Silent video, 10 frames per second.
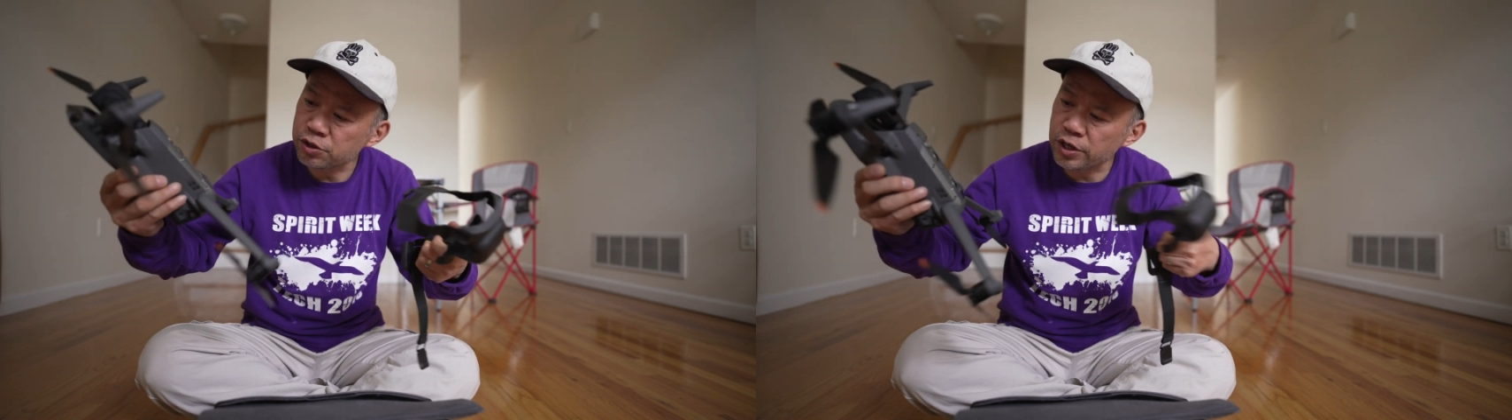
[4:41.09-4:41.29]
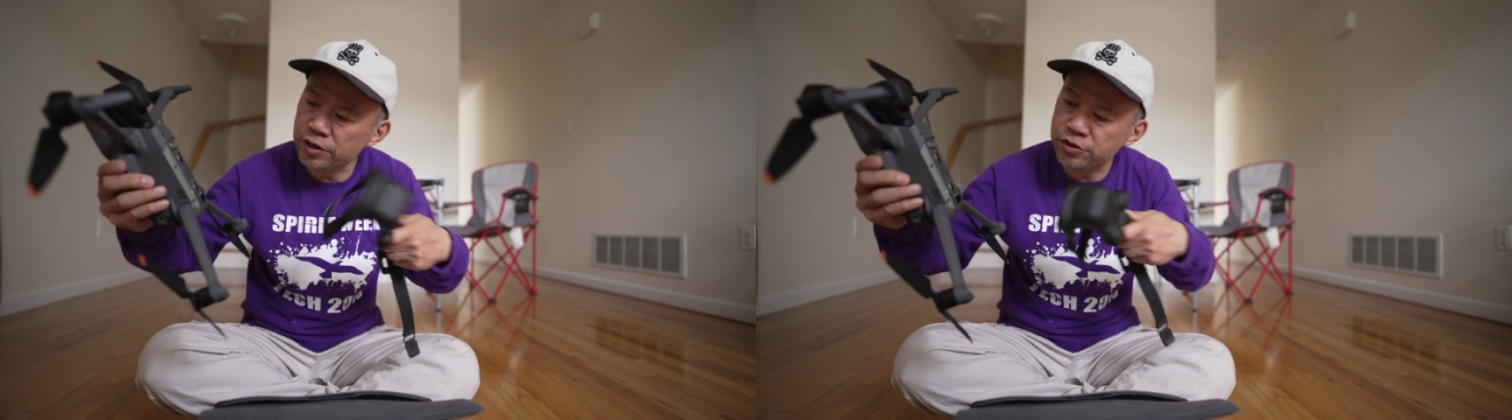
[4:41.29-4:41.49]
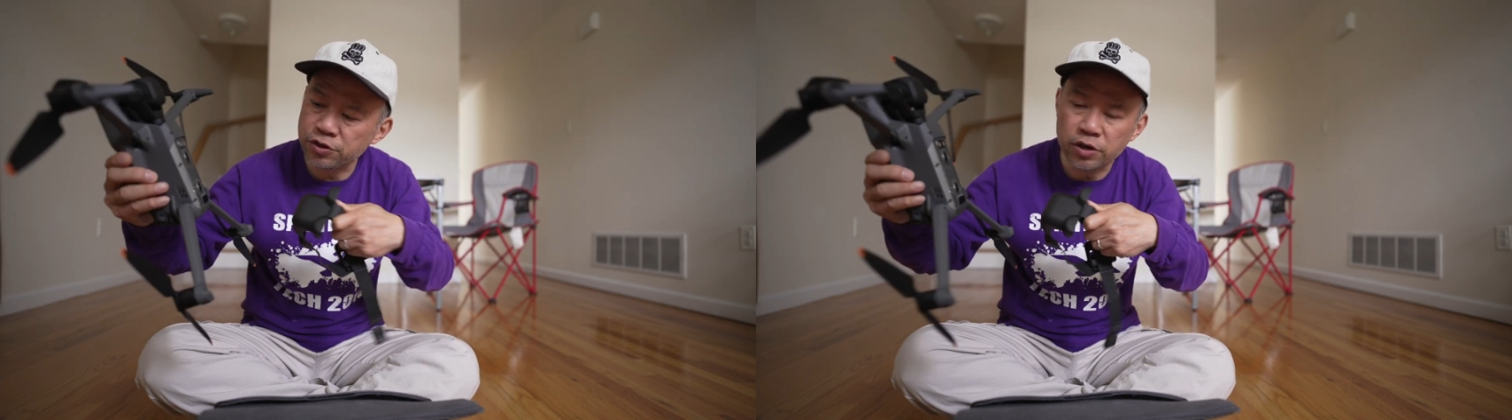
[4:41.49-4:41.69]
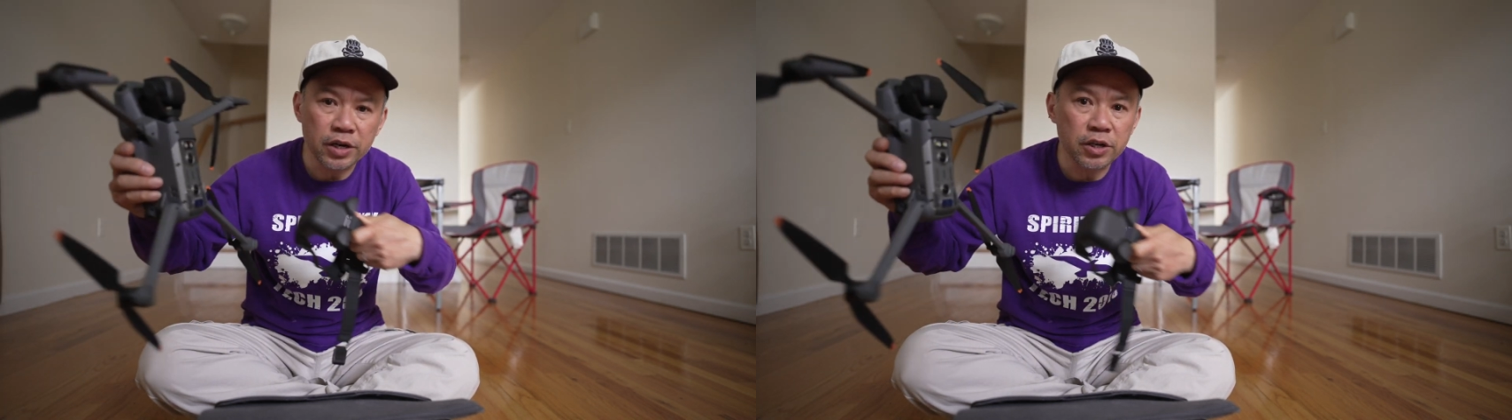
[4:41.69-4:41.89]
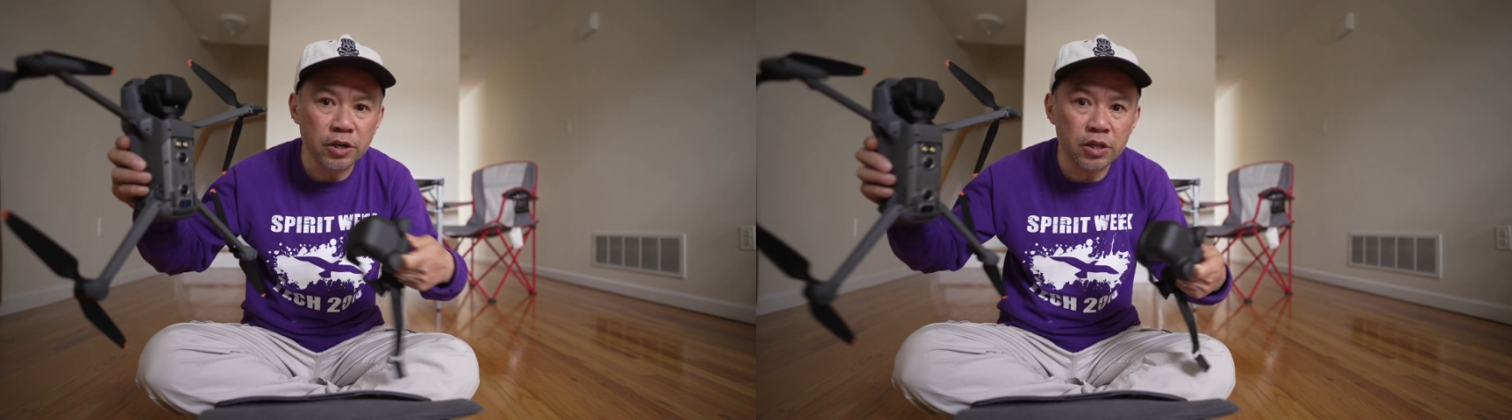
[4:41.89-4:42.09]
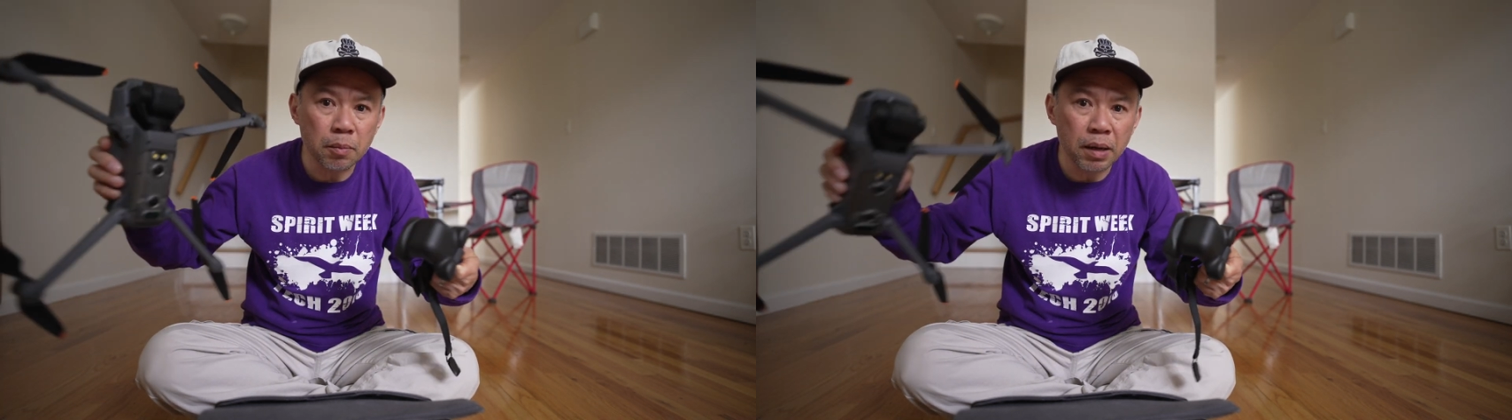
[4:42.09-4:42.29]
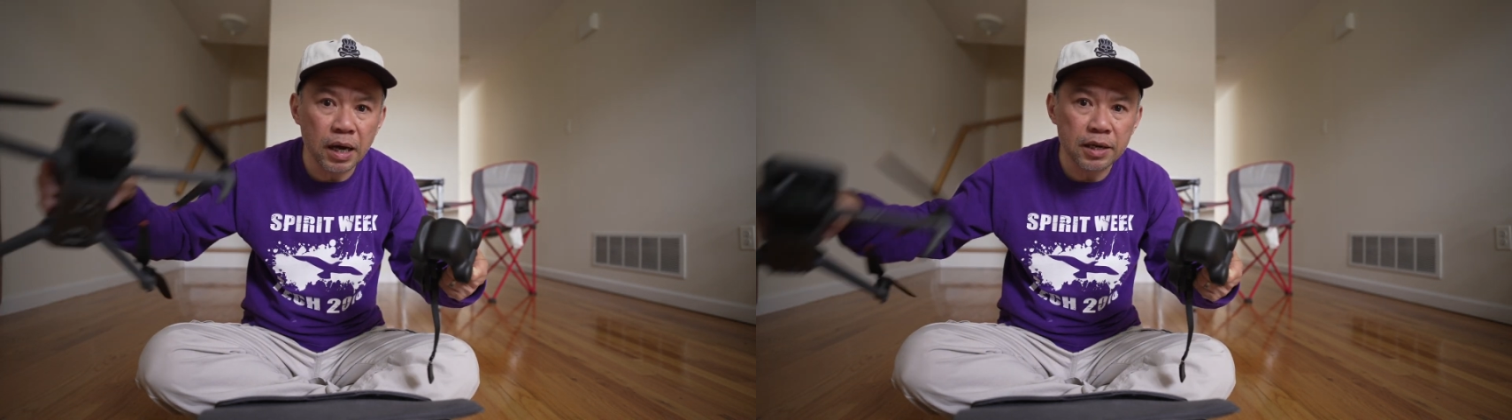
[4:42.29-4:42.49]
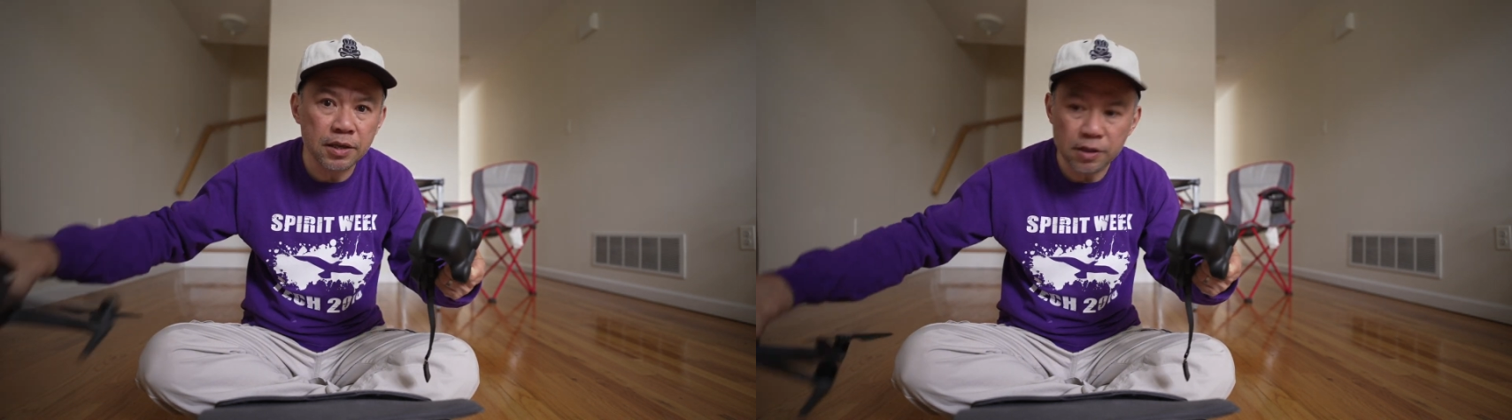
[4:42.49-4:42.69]
sensor underneath the
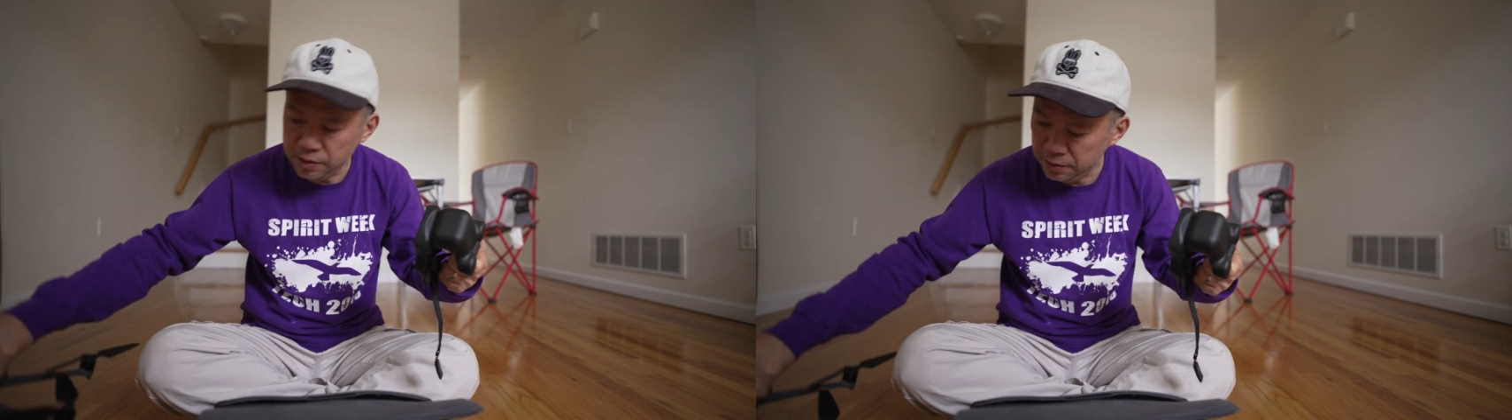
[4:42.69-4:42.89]
body.